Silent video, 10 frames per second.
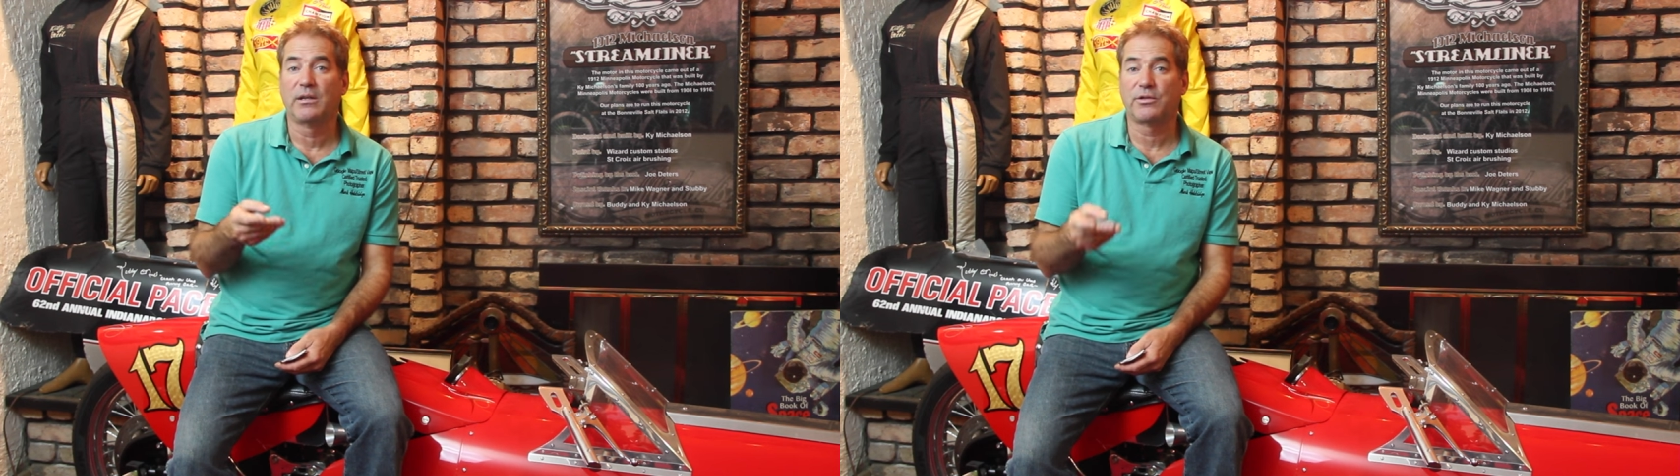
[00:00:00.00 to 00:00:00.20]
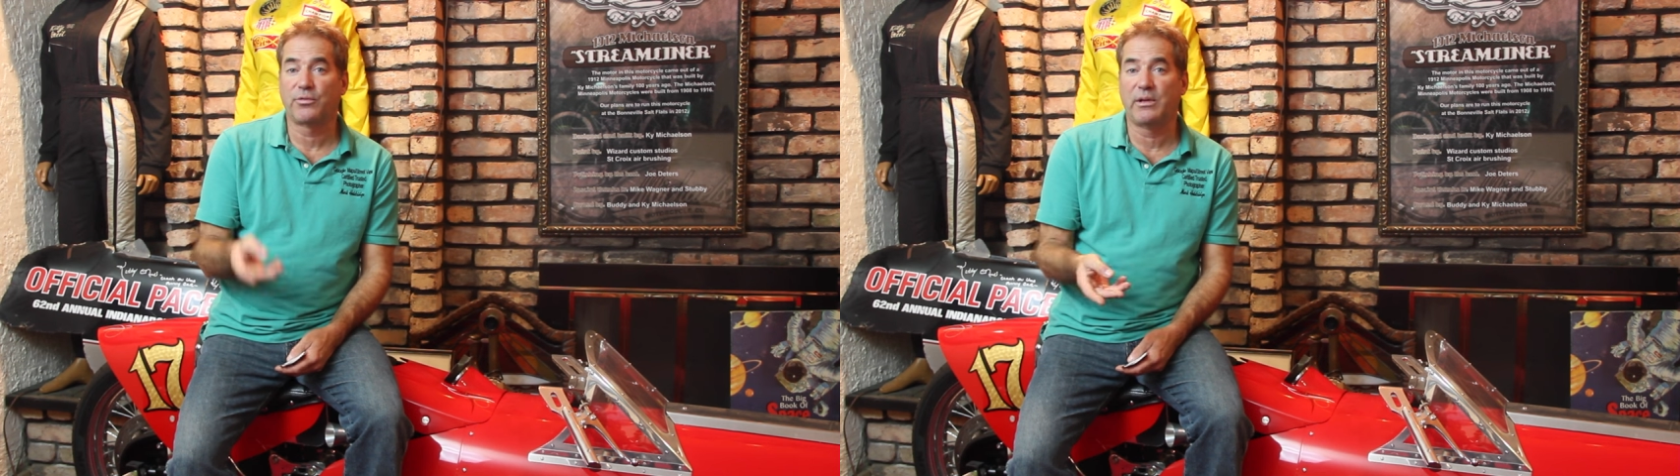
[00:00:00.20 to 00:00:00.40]

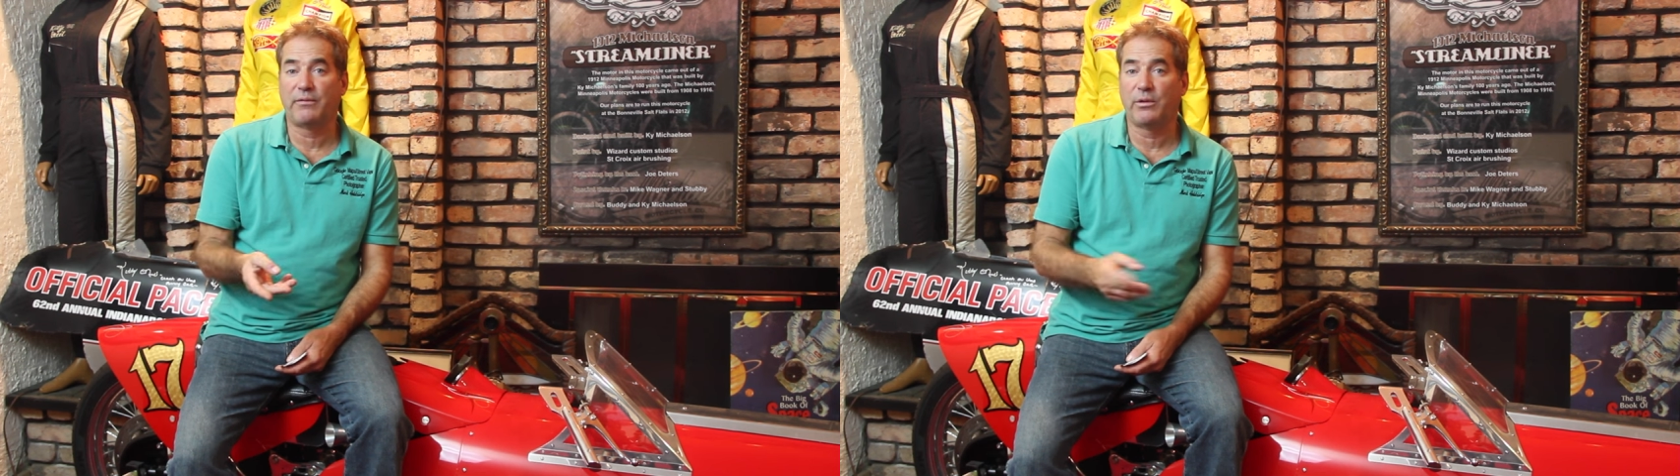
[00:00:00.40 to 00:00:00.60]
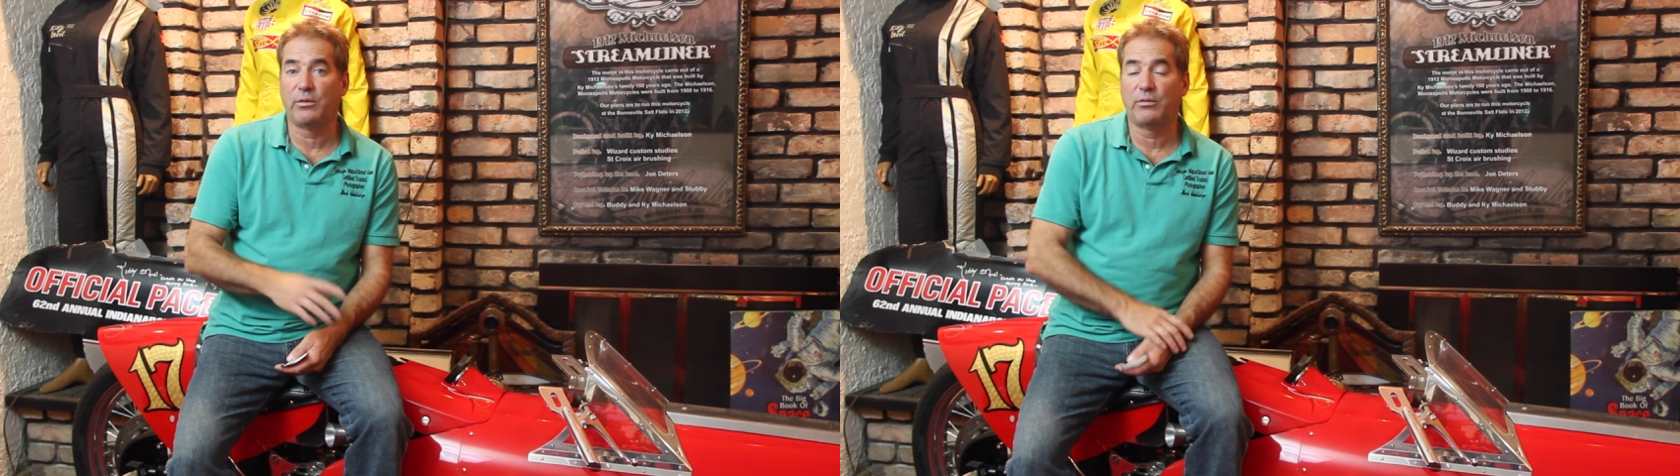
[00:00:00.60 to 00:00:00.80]
Street
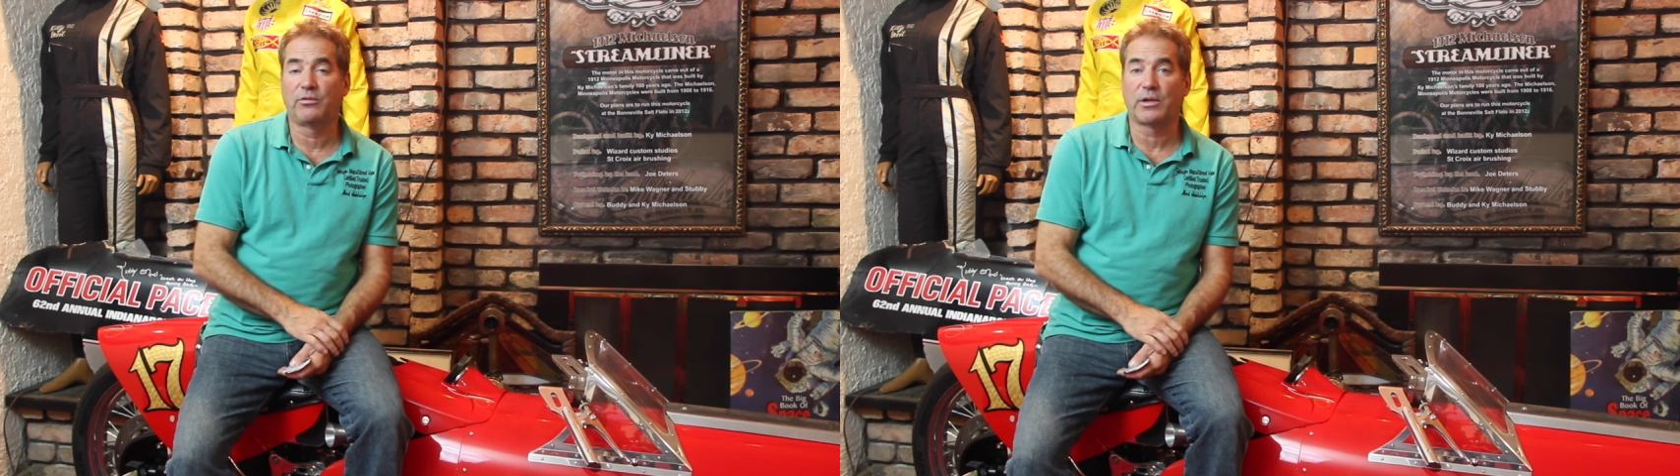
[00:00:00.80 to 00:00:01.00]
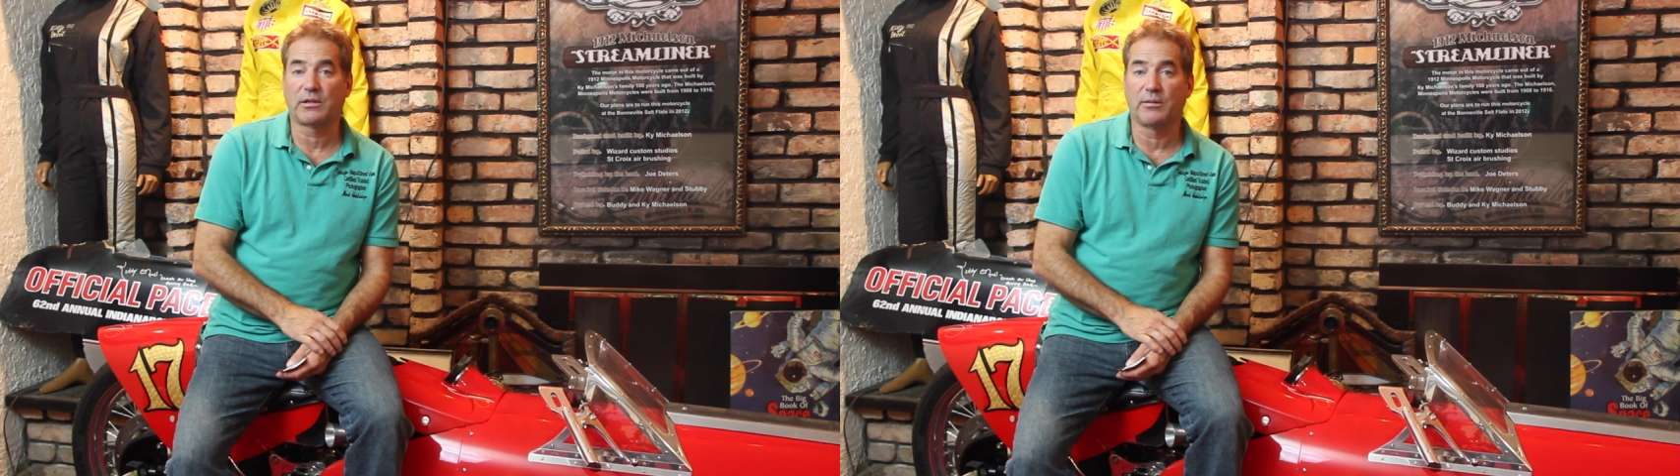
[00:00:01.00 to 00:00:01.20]
View
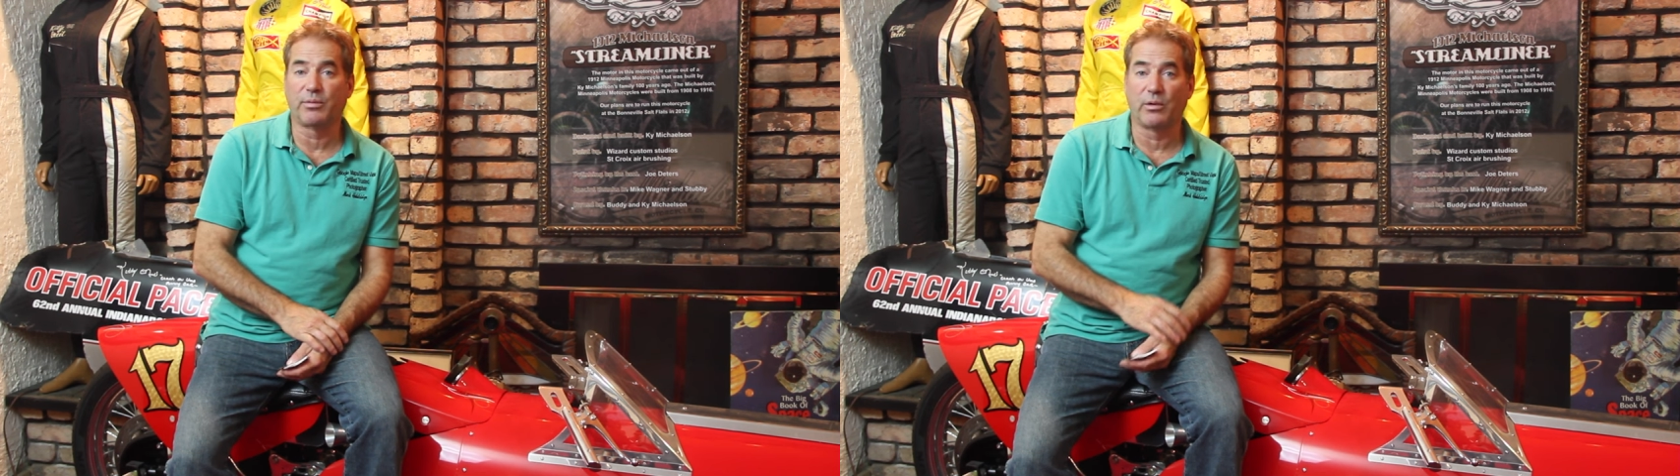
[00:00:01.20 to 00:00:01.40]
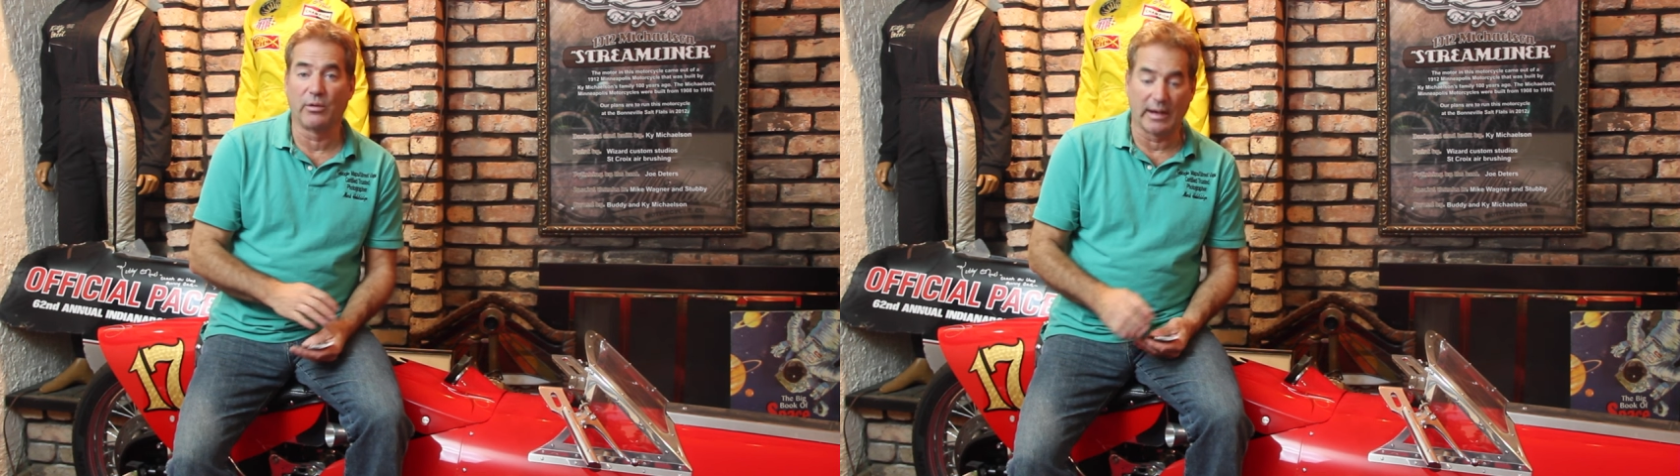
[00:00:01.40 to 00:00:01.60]
Trusted
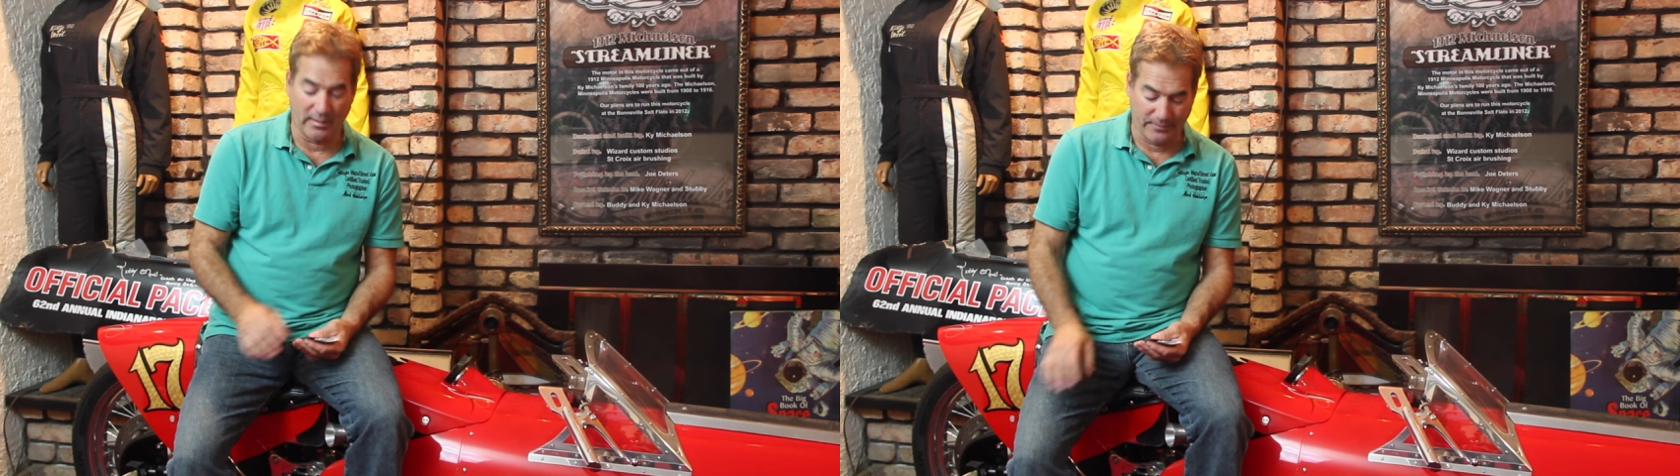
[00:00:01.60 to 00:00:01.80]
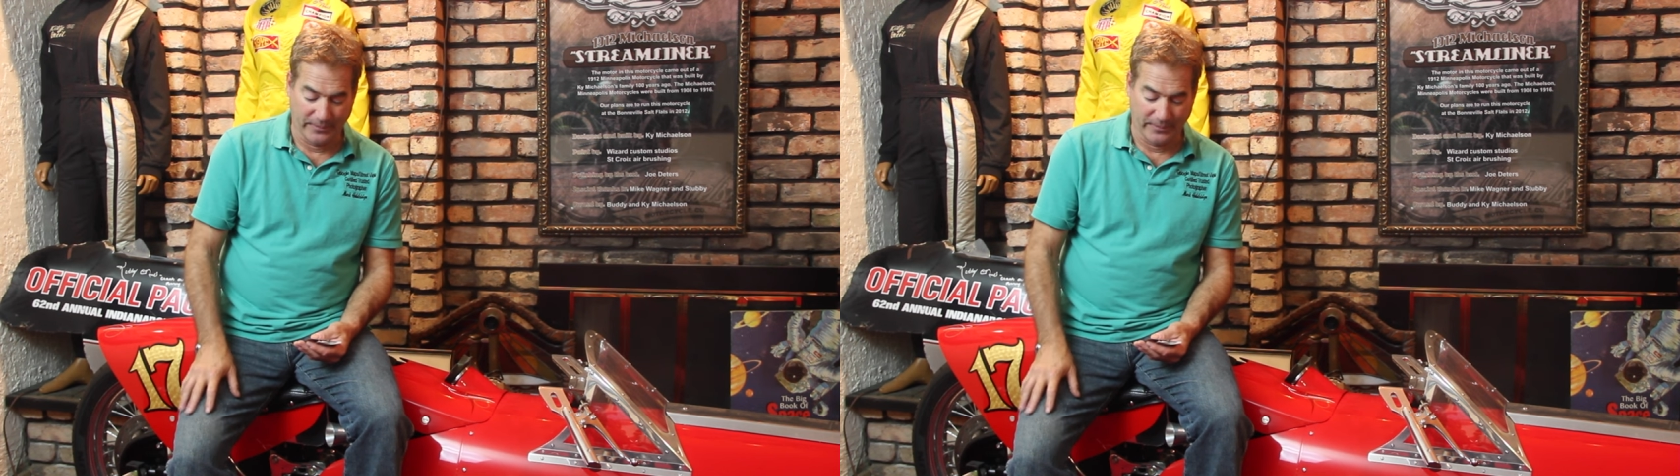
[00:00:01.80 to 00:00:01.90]
Program.